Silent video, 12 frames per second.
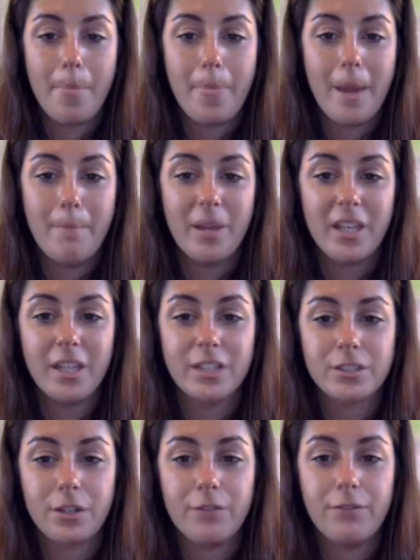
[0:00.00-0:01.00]
And picking a
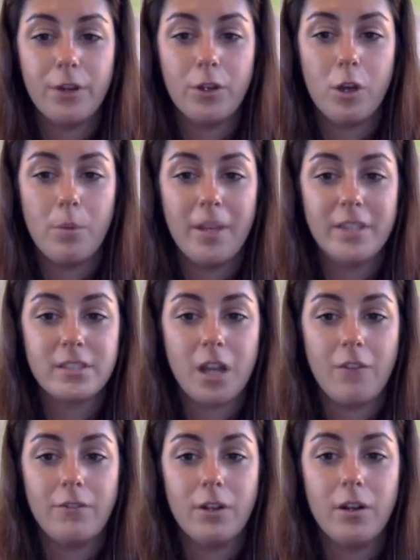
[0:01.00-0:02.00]
certain photo based
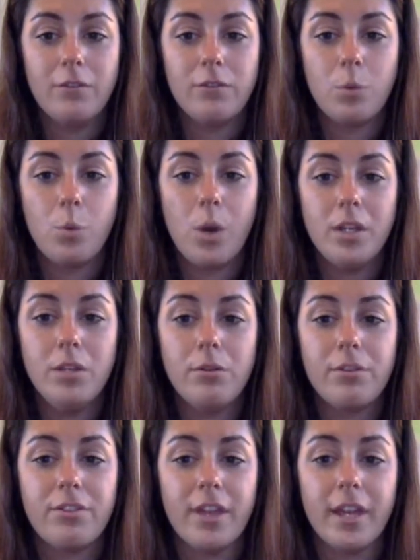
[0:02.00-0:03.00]
off of what you
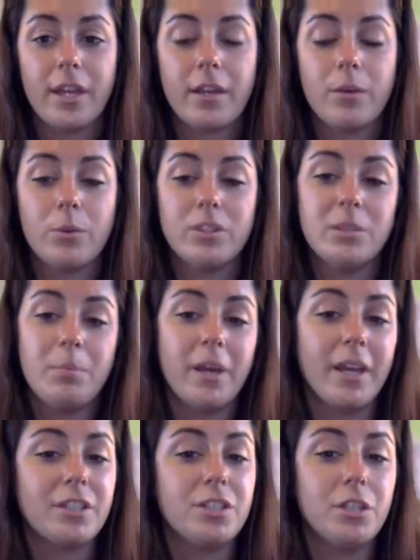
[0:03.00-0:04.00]
think would
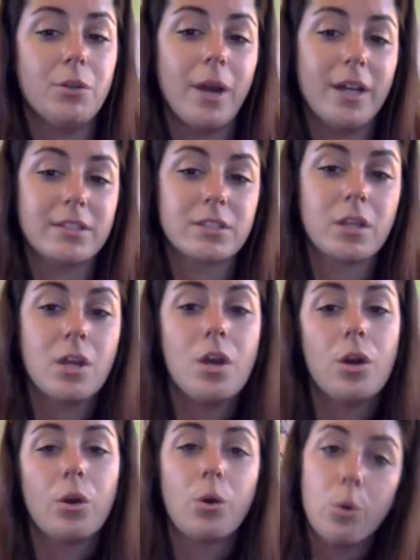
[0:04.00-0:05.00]
depict you as
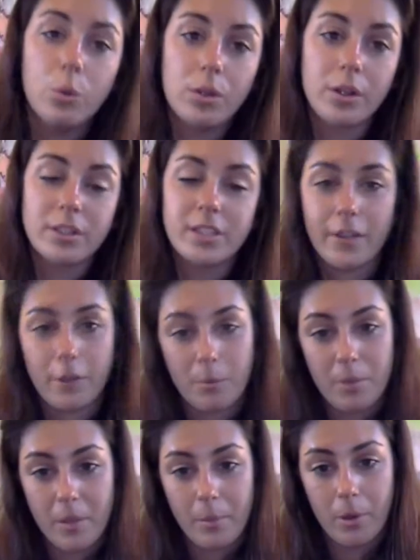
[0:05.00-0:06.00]
cooler to other
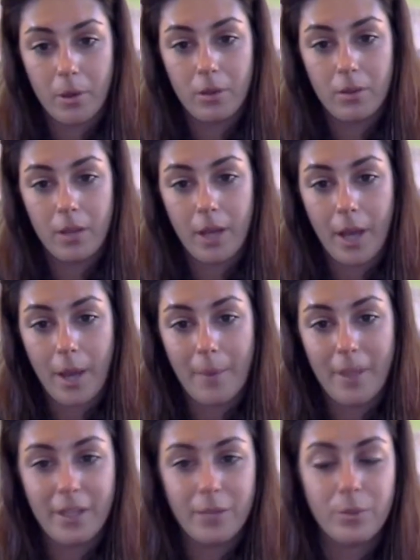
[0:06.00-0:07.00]
people.
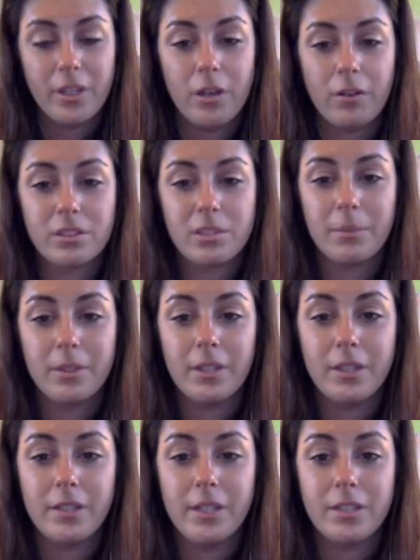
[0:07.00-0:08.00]
And it really ultimately
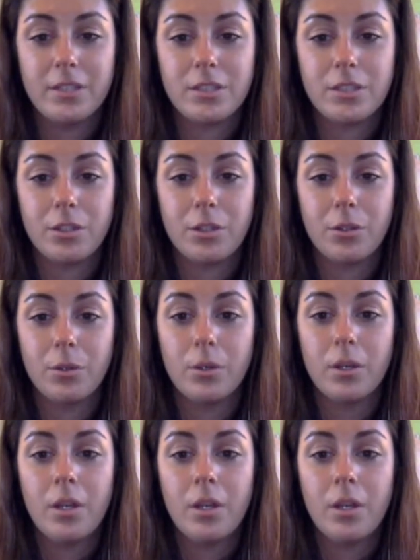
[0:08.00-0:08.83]
leads to